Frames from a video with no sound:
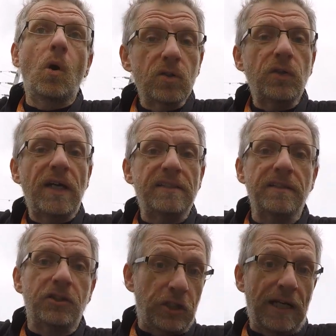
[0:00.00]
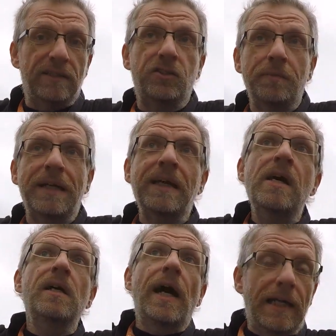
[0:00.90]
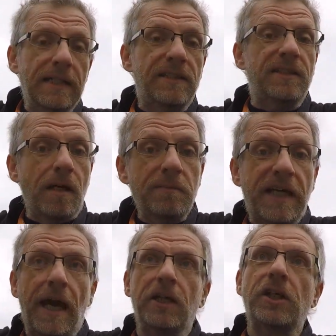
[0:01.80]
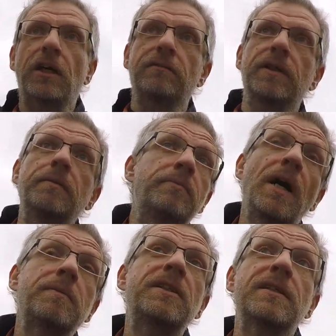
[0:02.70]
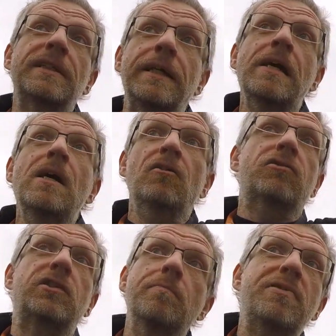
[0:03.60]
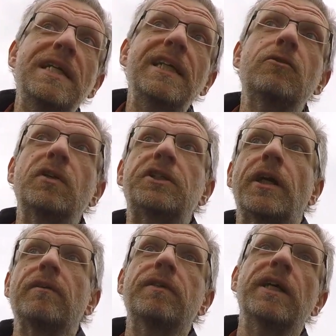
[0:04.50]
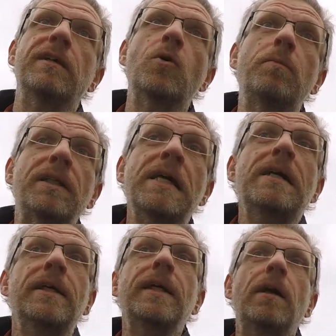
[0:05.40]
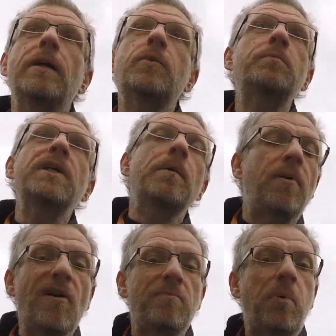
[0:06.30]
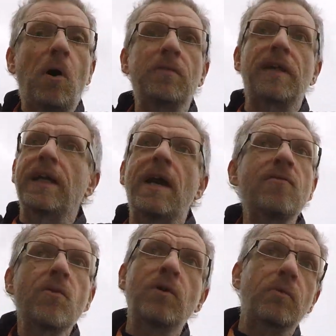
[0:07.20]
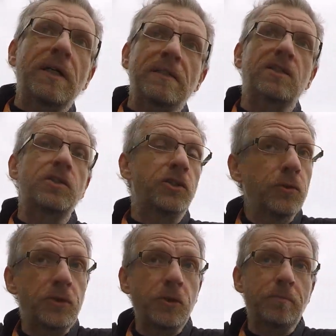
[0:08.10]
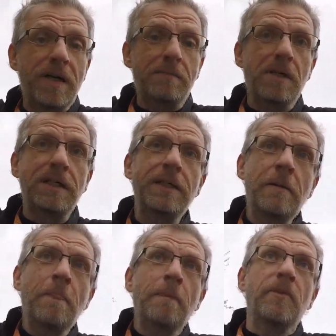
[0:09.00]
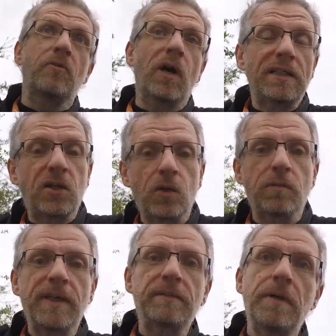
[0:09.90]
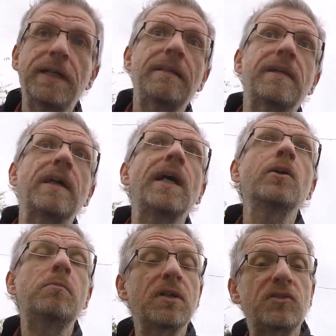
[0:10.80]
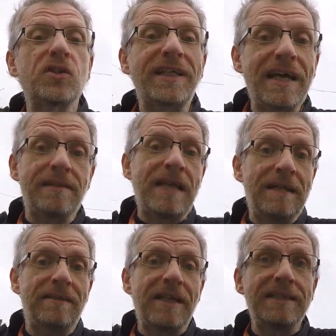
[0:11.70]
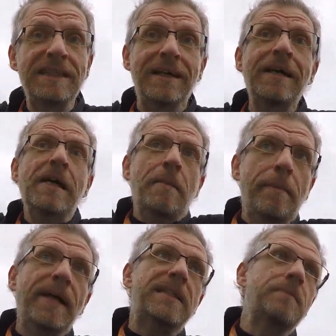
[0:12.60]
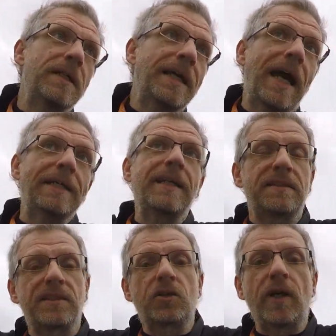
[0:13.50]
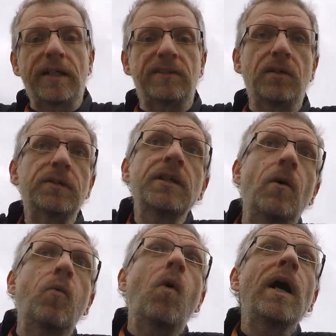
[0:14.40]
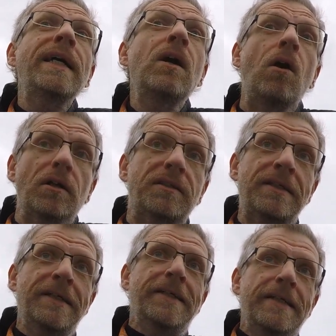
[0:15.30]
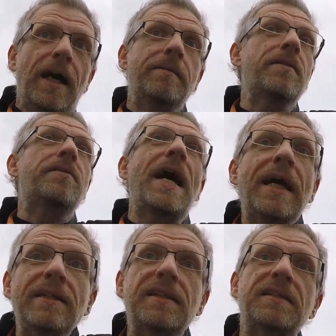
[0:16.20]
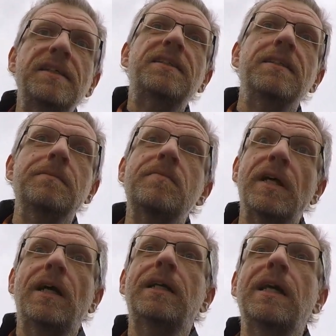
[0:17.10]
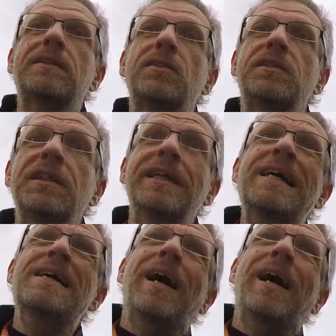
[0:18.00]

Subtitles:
also has a chance to make at least some cash out of it, who perhaps he doesn't get completely rich out of it anymore, but you know, it would be above board then. Everyone wins. YouTube make money, the rights holder makes money, and the guy who put it together and had the idea makes money and gets the credit. So, you know, why not? I mean, that is a system that I'd like to see.